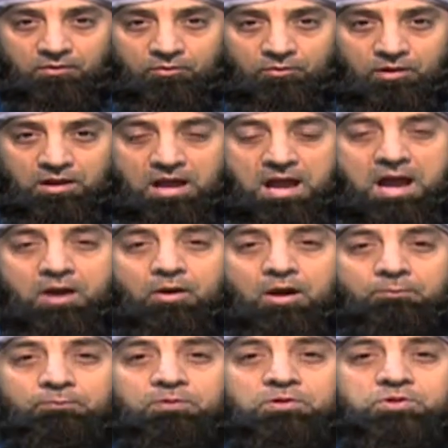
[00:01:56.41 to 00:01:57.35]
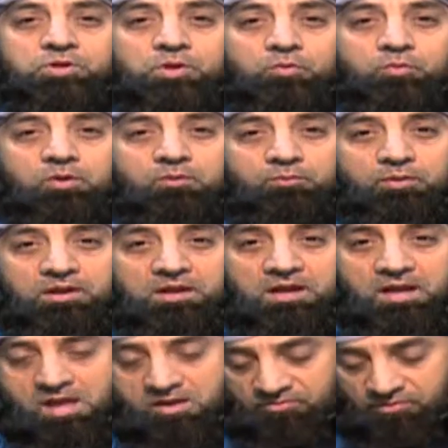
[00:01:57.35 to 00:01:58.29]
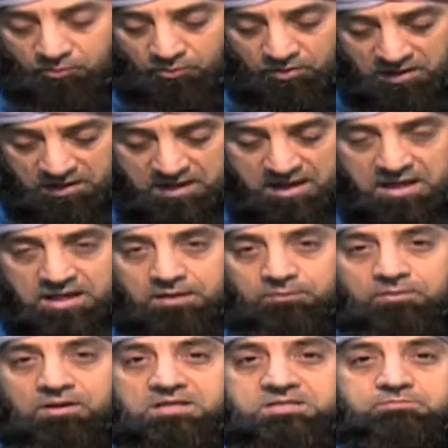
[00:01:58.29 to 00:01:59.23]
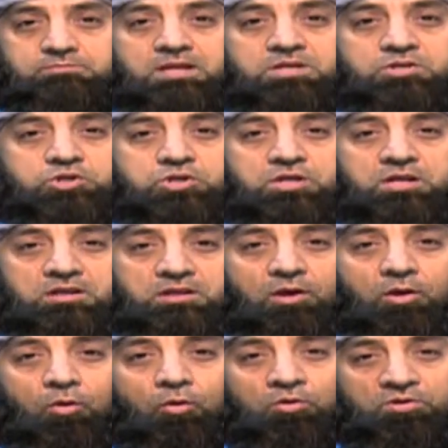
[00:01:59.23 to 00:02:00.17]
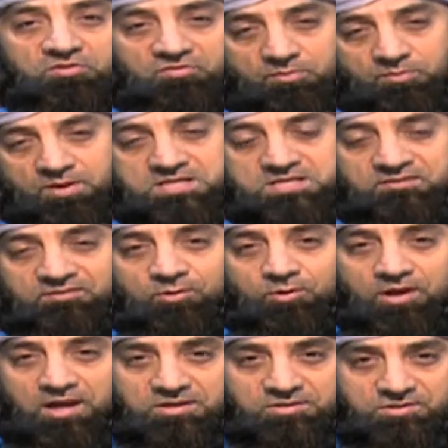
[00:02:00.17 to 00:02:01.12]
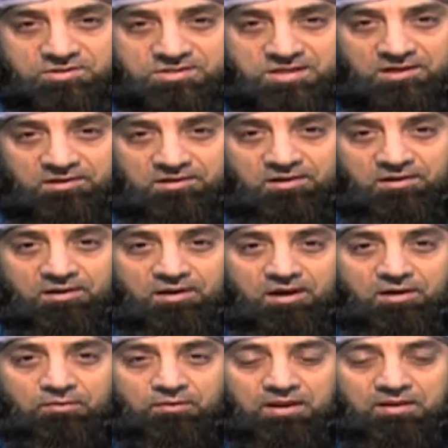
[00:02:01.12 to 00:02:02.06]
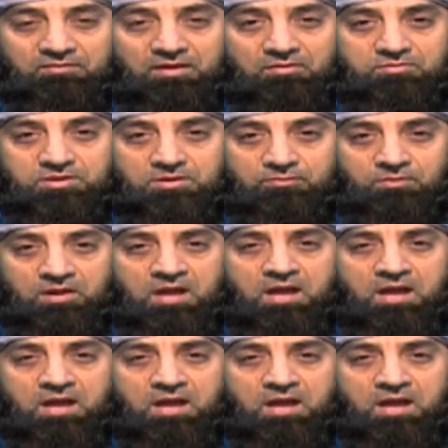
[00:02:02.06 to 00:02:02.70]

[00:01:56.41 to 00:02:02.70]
Well, how happy should we be if our name is mentioned in the court of the best of creation, sallallahu alaihi wasallam,